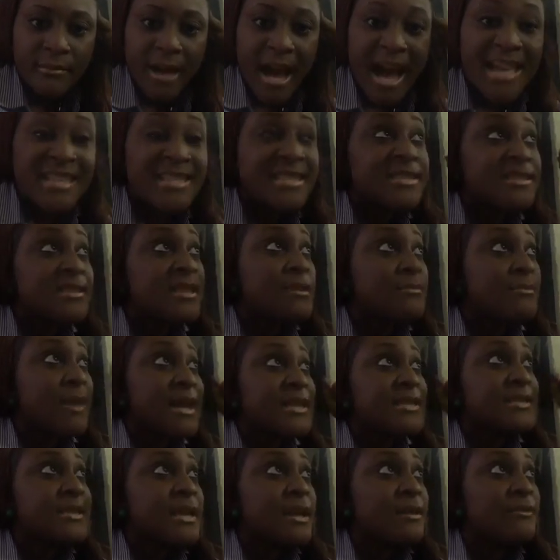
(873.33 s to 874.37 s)
I see
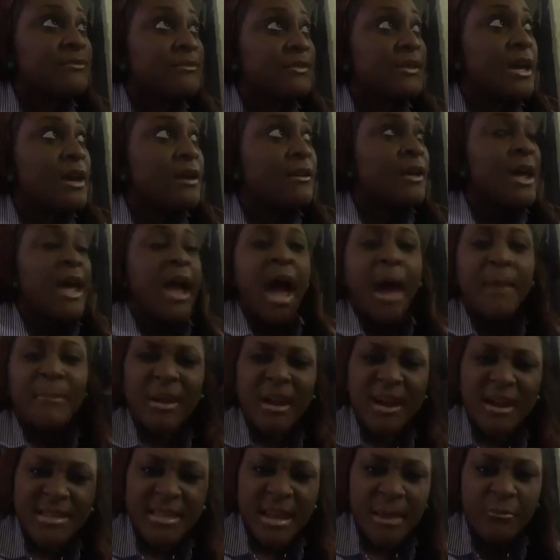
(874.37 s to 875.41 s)
myself there
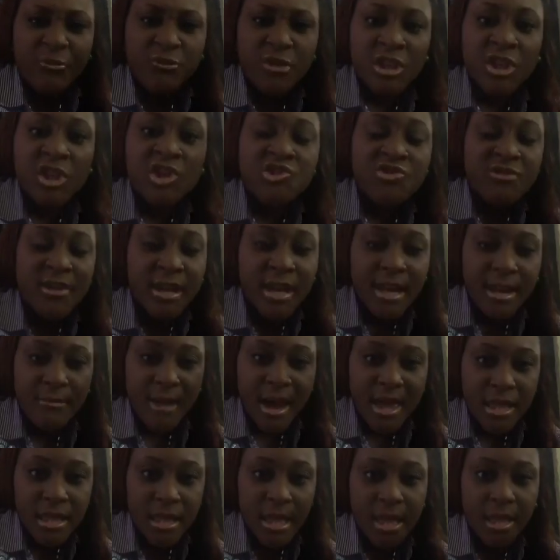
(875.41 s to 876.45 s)
because I'm retraining
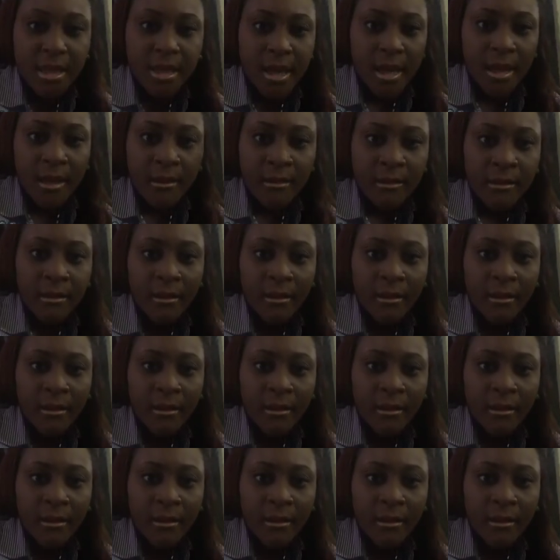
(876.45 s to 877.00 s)
my thinking.